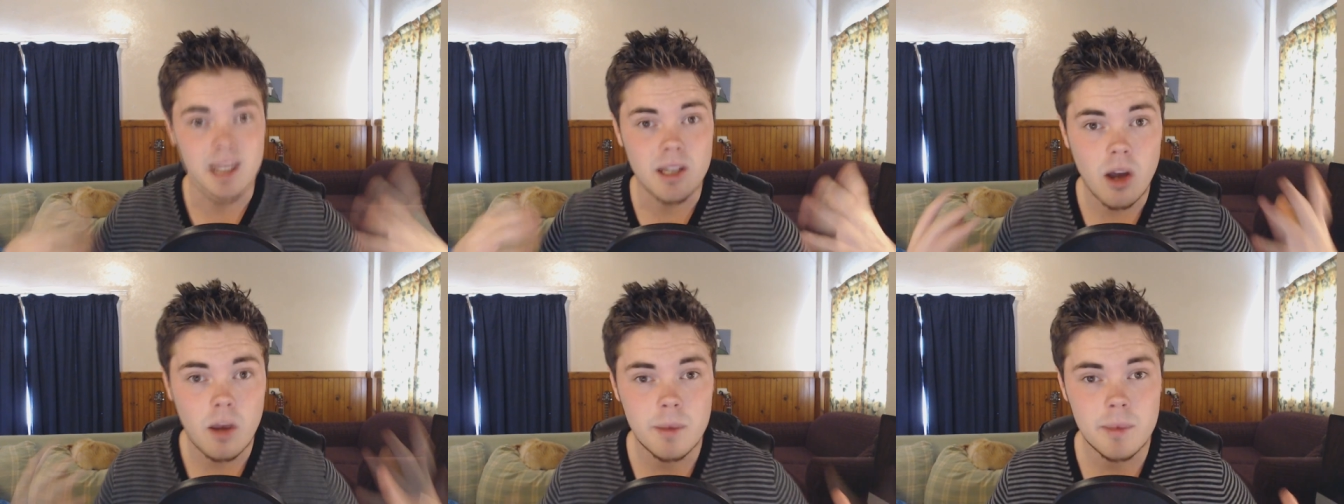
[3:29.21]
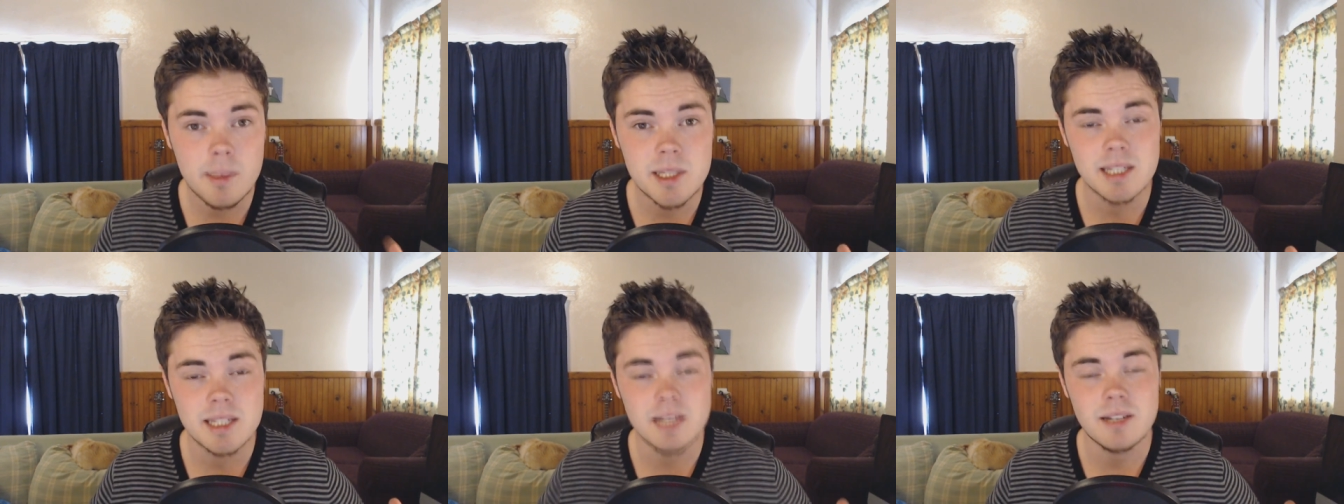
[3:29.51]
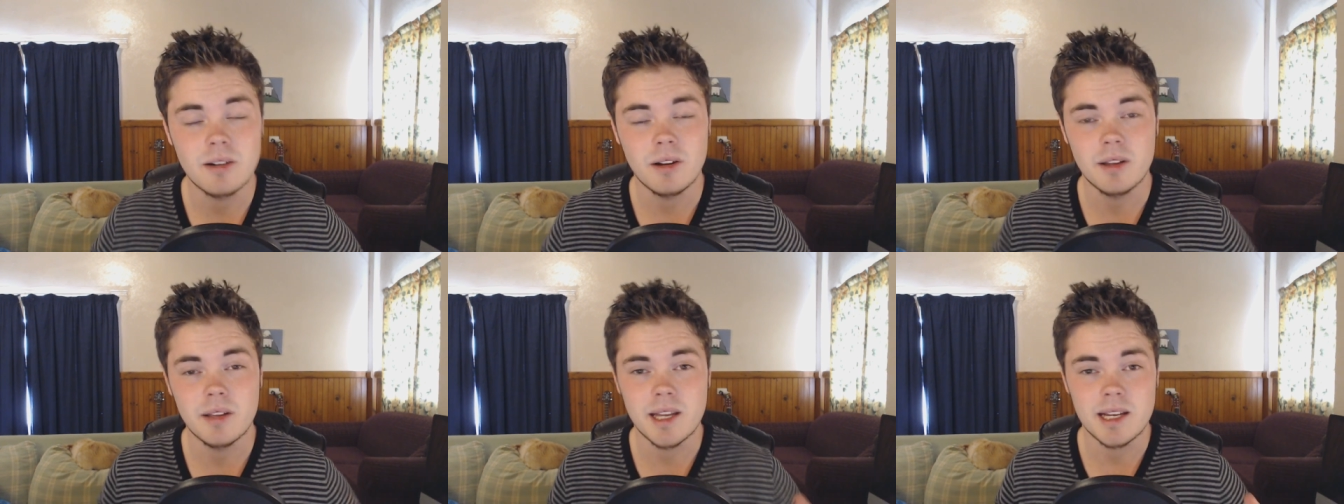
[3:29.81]
They
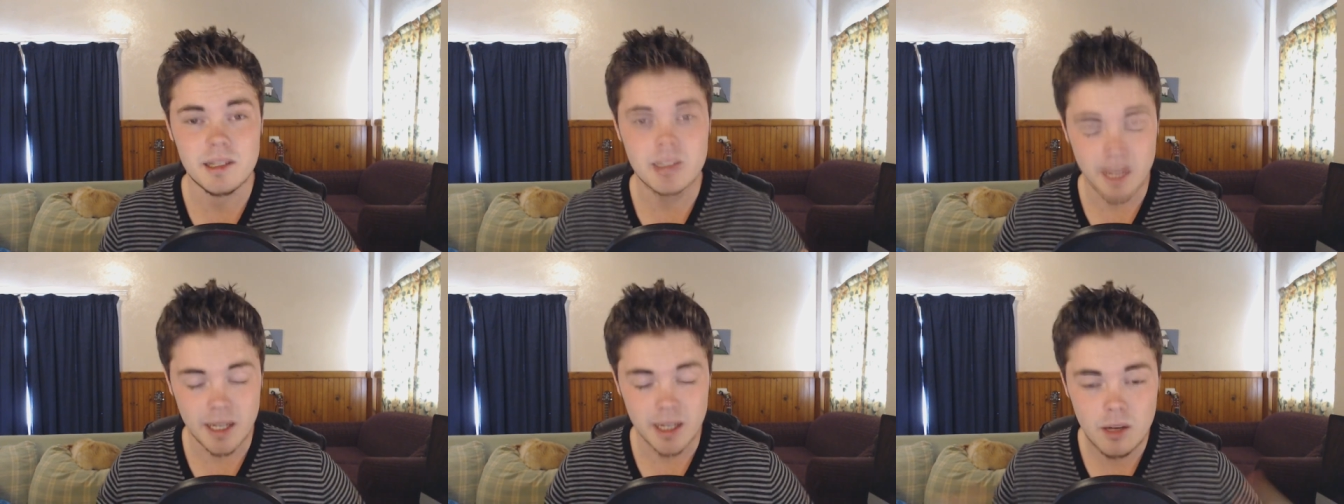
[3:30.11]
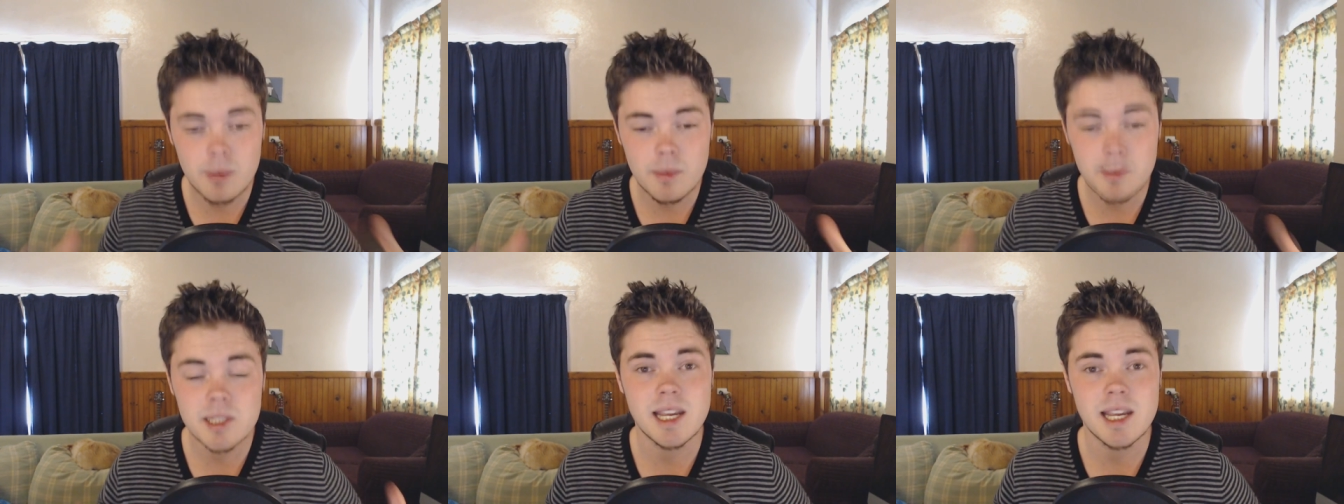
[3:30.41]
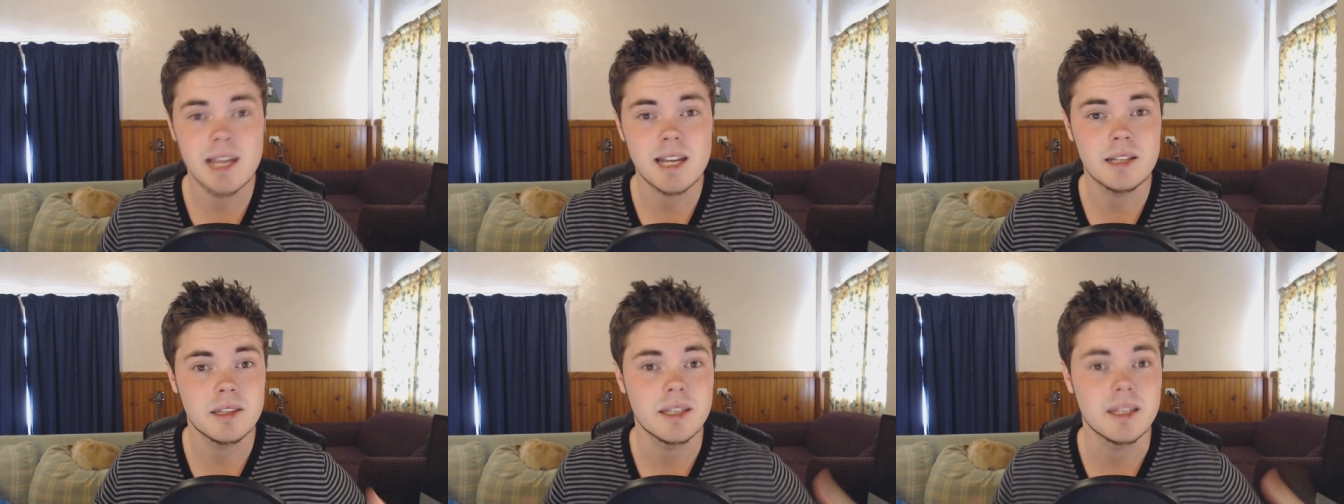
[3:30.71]
commented, like they
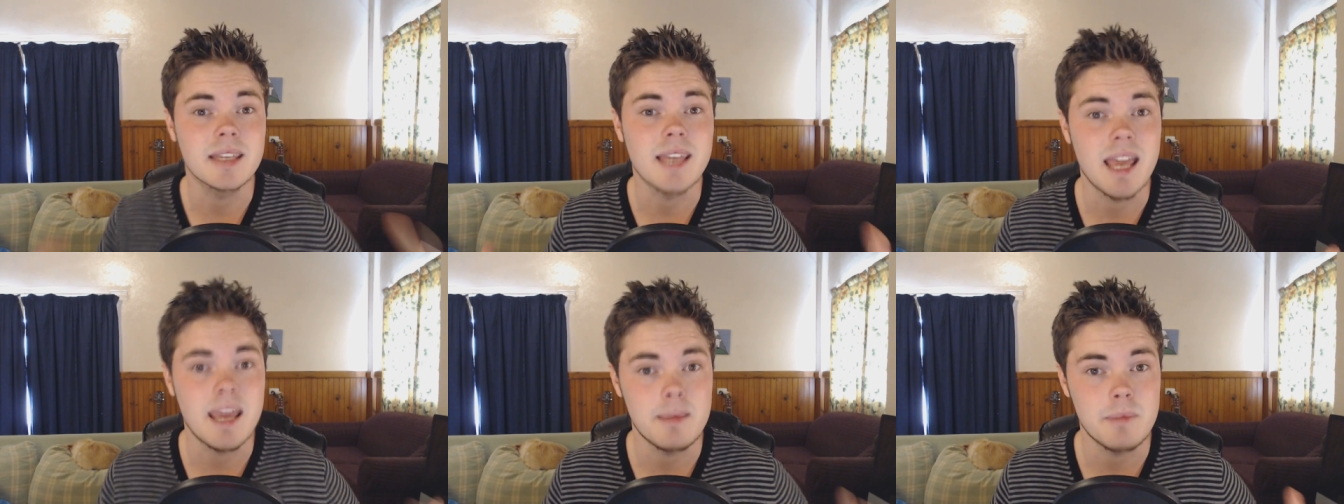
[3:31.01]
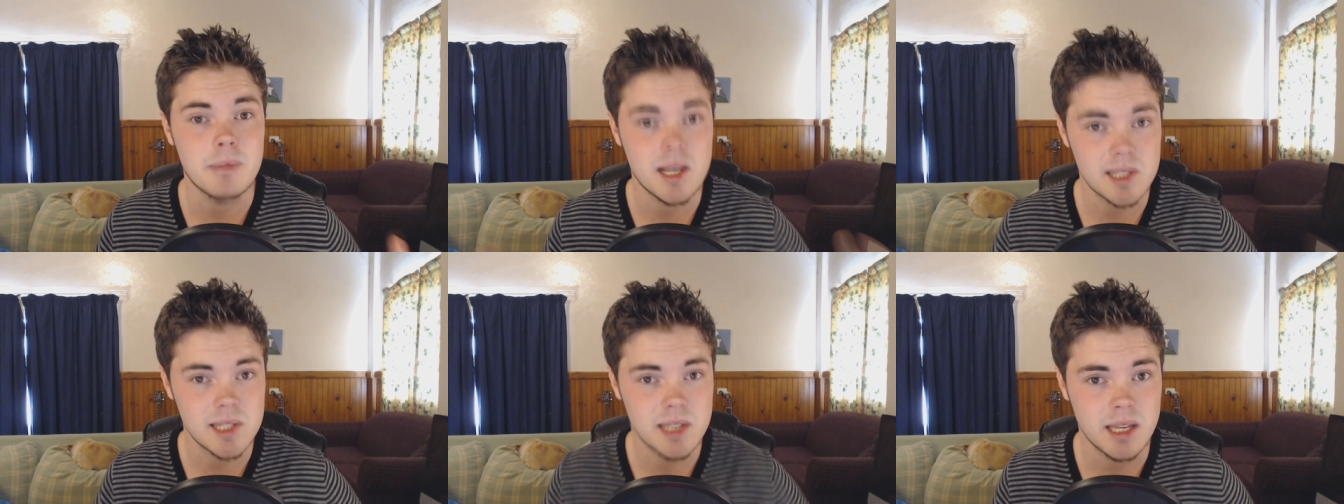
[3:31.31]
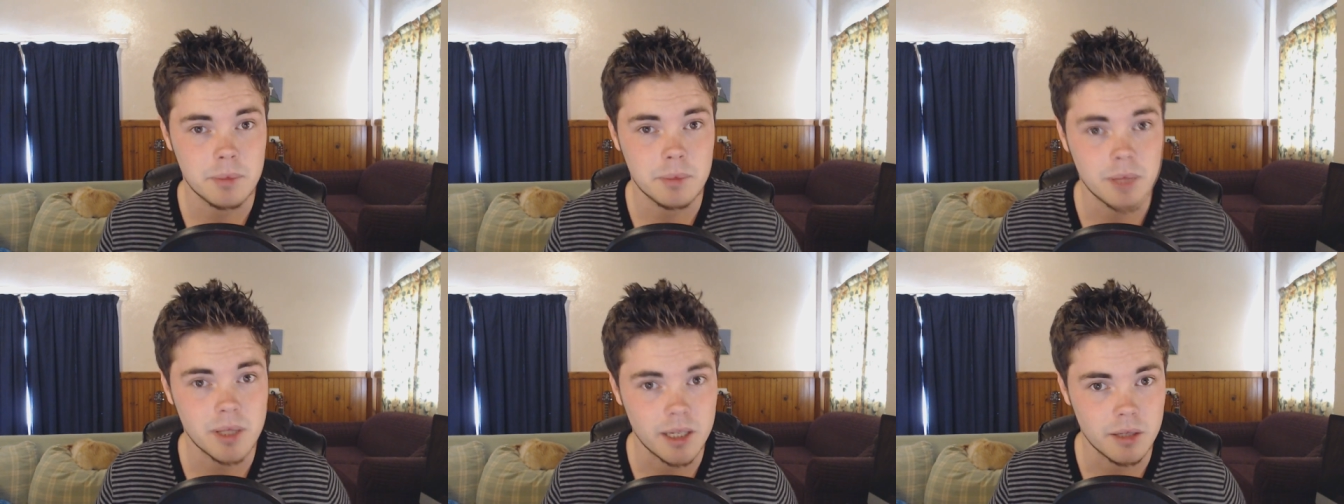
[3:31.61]
commentated the game as
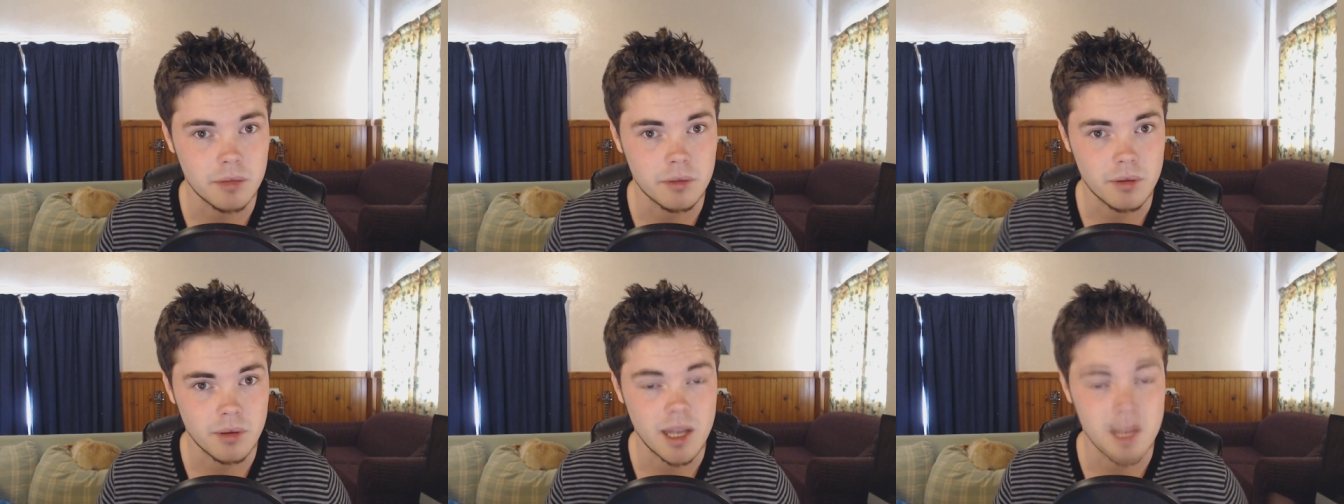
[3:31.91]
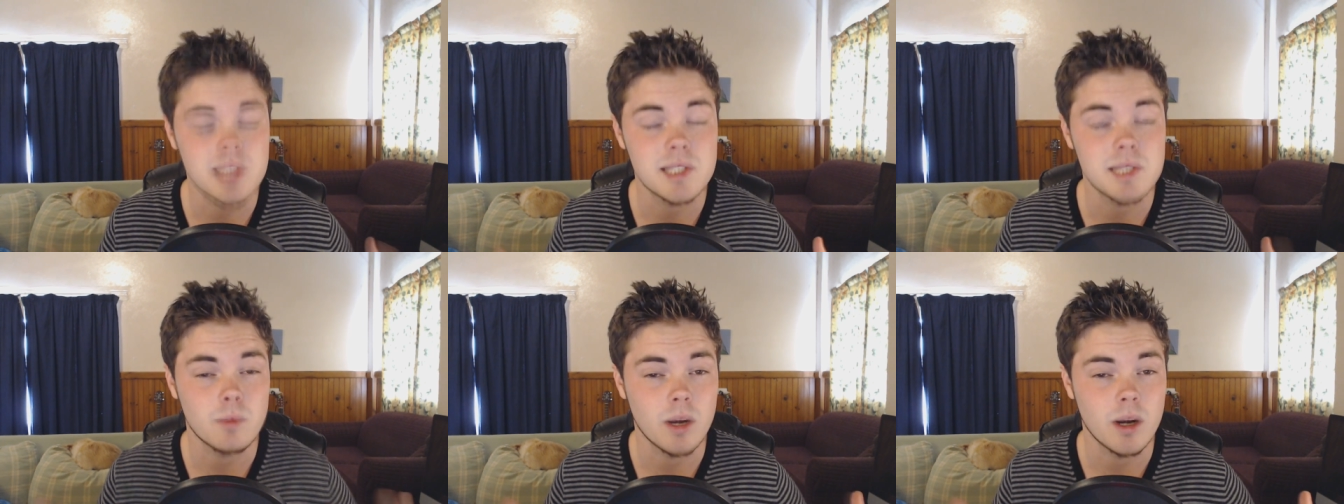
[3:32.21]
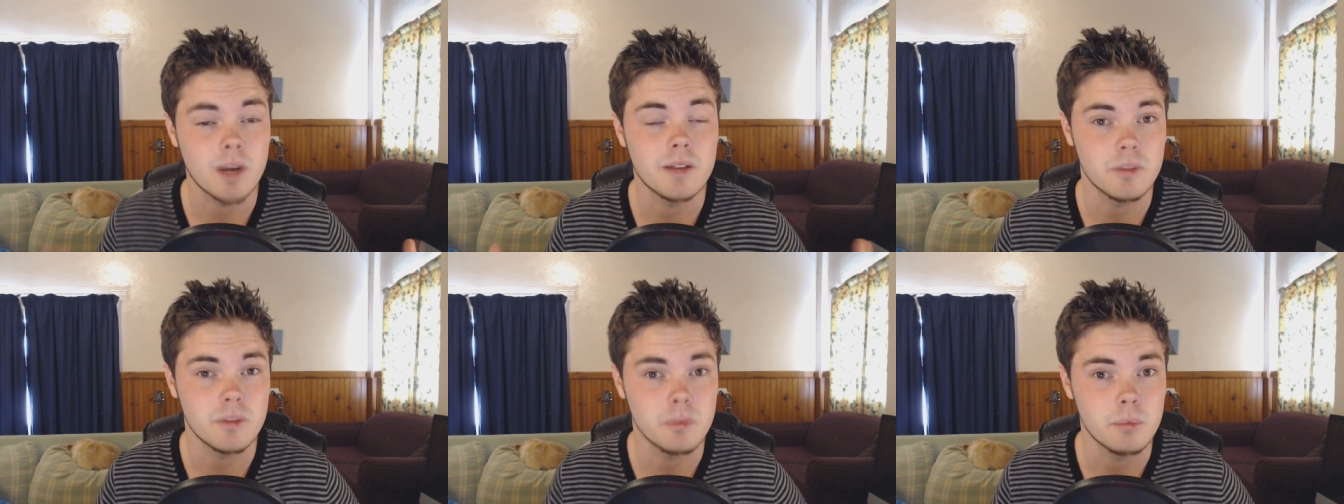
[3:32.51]
they played, as
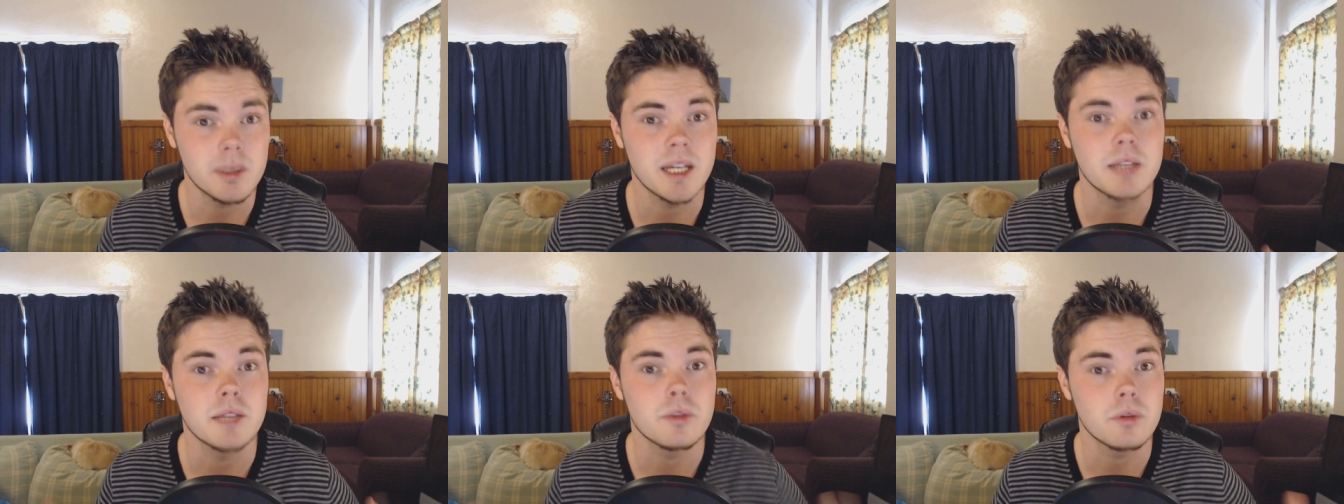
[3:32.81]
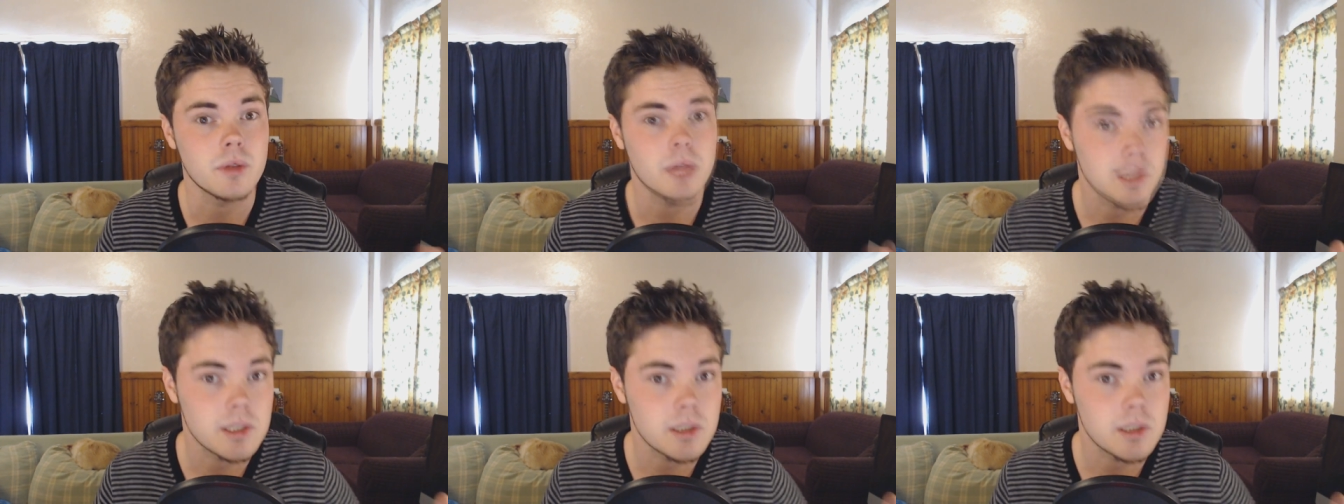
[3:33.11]
one of them played through.